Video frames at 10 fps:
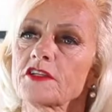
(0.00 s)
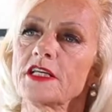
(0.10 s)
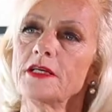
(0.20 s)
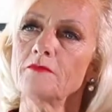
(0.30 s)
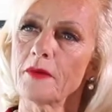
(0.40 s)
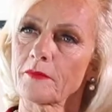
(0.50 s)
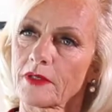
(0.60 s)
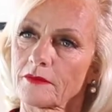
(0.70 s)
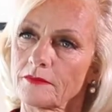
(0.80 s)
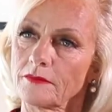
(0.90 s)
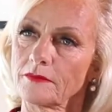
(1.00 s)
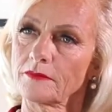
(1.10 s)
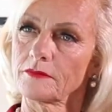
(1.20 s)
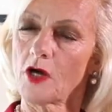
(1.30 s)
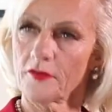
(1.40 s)
team member
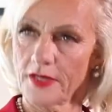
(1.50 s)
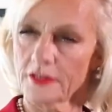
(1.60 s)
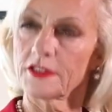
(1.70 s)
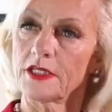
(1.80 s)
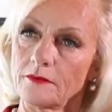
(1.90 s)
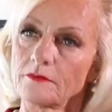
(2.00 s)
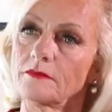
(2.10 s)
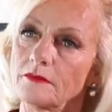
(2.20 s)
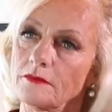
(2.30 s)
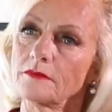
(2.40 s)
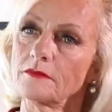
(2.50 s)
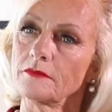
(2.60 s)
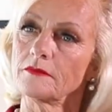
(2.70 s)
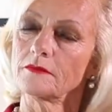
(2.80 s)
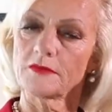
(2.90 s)
on their team.
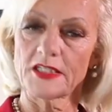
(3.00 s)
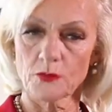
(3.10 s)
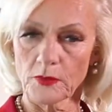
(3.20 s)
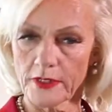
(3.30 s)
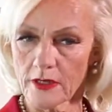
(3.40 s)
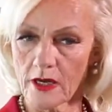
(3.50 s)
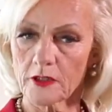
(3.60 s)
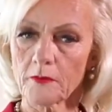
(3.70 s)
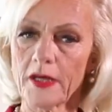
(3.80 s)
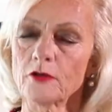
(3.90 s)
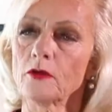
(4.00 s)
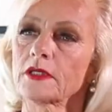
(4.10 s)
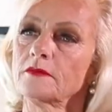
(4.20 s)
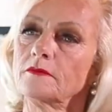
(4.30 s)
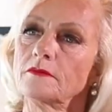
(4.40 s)
That's when they knock on my door.
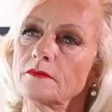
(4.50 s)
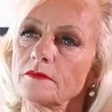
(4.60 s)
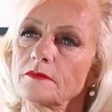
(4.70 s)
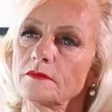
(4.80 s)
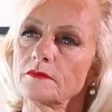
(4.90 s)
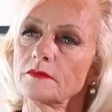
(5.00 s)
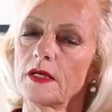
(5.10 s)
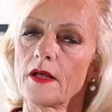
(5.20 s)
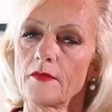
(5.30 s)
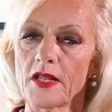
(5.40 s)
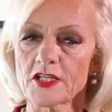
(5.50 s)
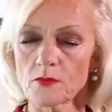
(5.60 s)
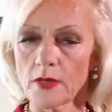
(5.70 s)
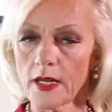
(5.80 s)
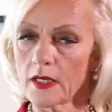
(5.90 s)
That's when
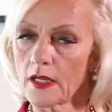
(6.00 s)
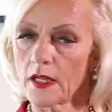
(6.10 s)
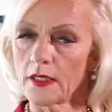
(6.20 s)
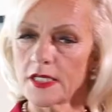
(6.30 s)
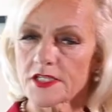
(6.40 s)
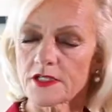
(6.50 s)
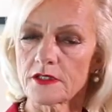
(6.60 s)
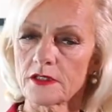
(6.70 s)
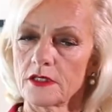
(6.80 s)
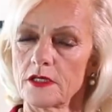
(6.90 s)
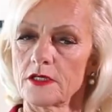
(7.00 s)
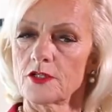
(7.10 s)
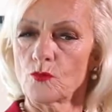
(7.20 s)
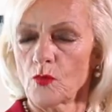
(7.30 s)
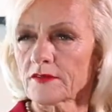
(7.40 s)
I listen
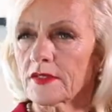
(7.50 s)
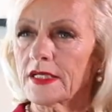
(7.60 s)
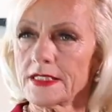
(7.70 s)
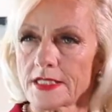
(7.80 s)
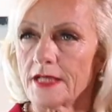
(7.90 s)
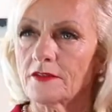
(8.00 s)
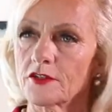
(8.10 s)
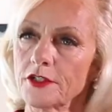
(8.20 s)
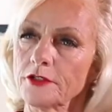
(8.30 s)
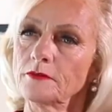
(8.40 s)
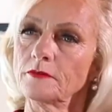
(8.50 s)
to what they intend to do,